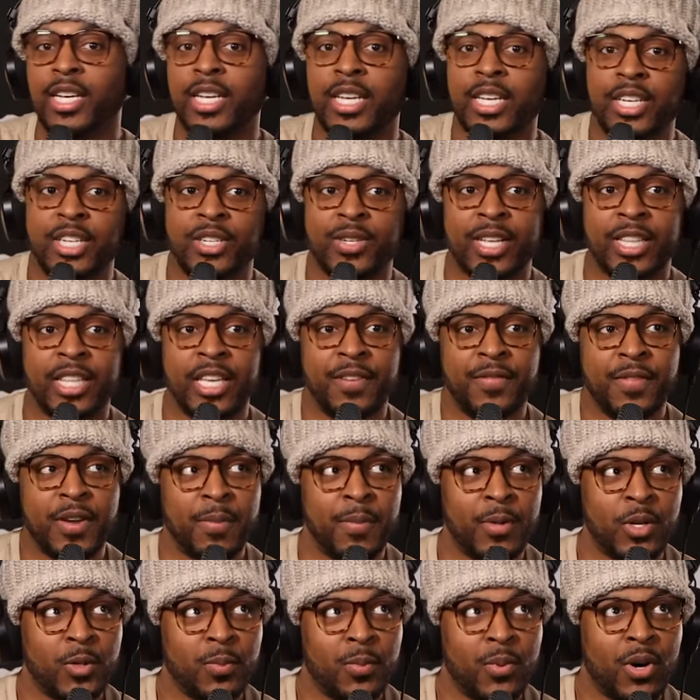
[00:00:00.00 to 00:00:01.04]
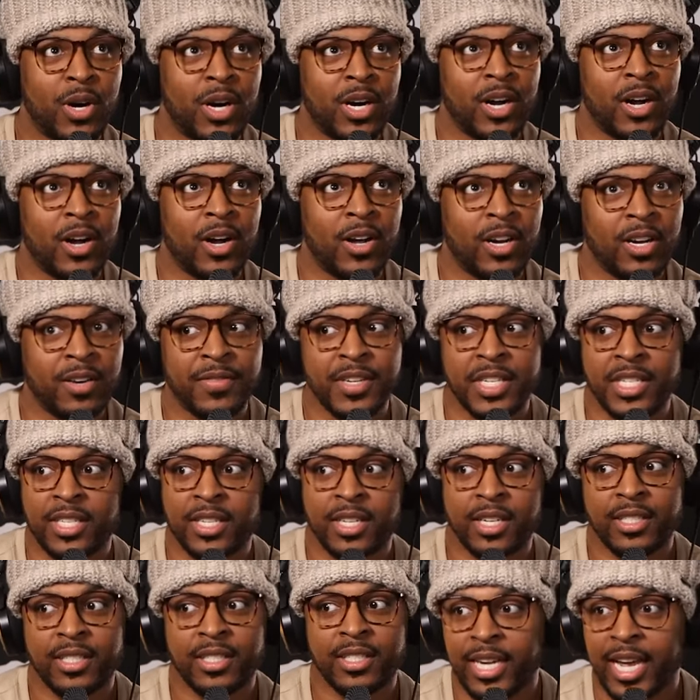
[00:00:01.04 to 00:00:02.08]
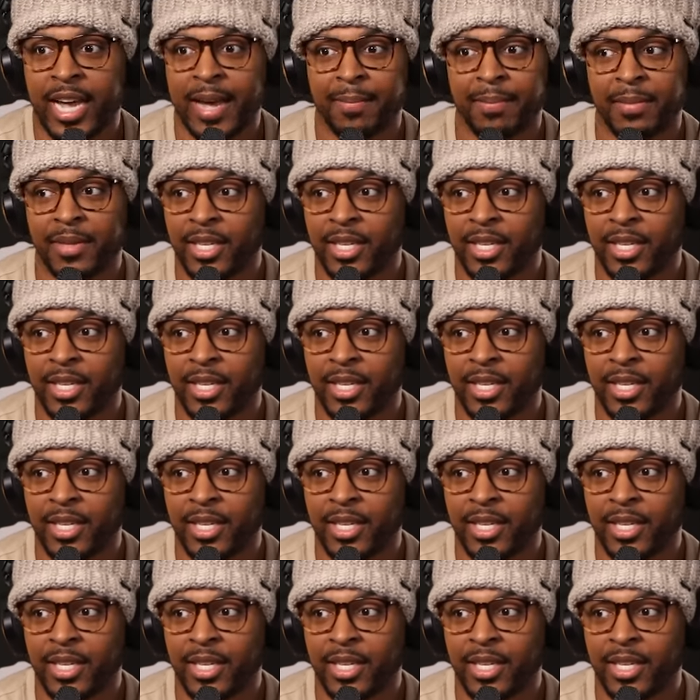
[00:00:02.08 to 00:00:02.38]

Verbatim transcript: So I think for the most part, all of us are tapped